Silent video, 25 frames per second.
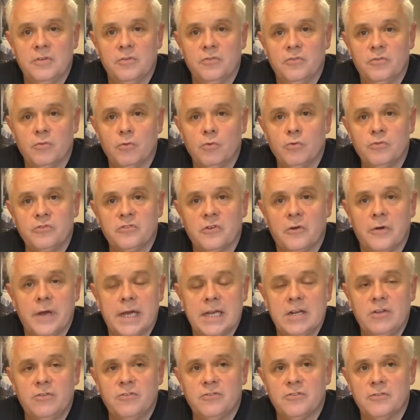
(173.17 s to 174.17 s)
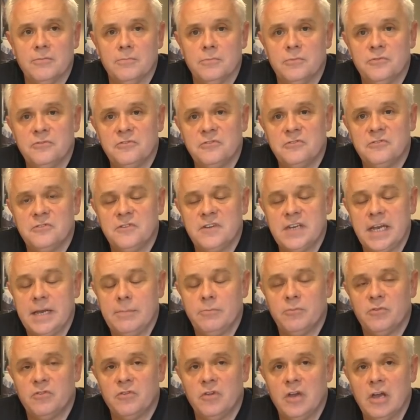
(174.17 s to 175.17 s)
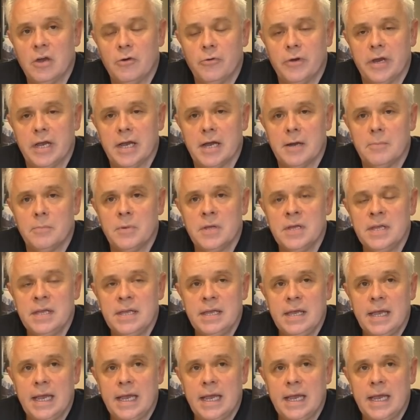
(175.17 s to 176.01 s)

is also add some steps going up